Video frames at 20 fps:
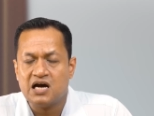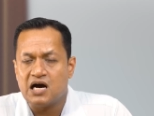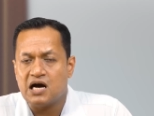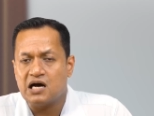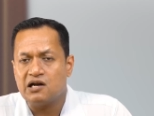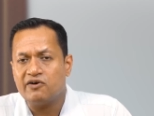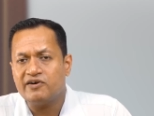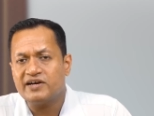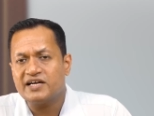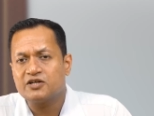
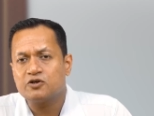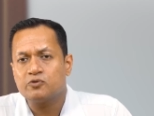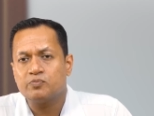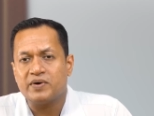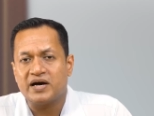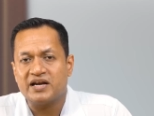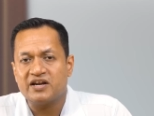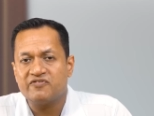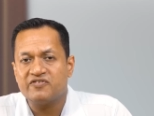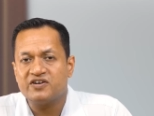allowing it to
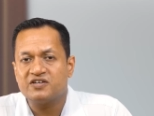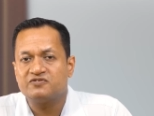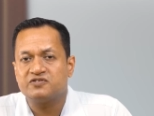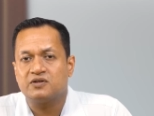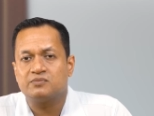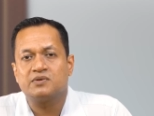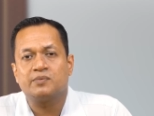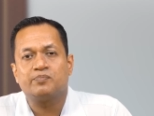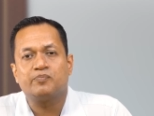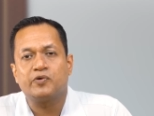benefit
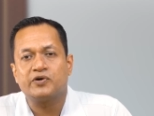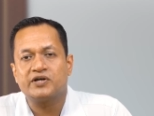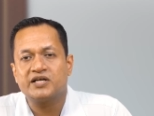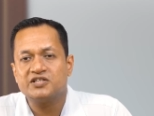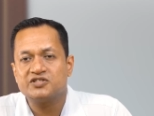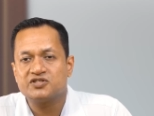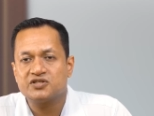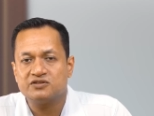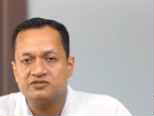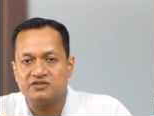from the
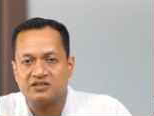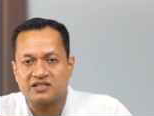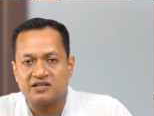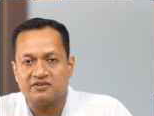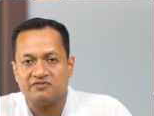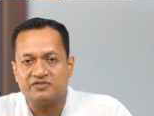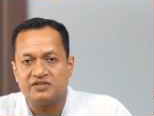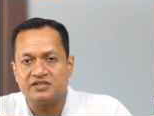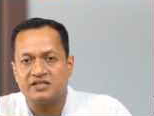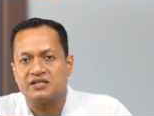potential
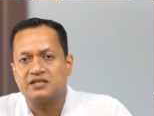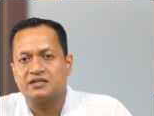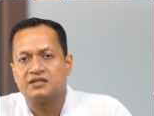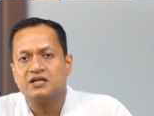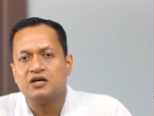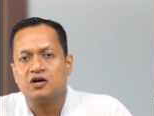recovery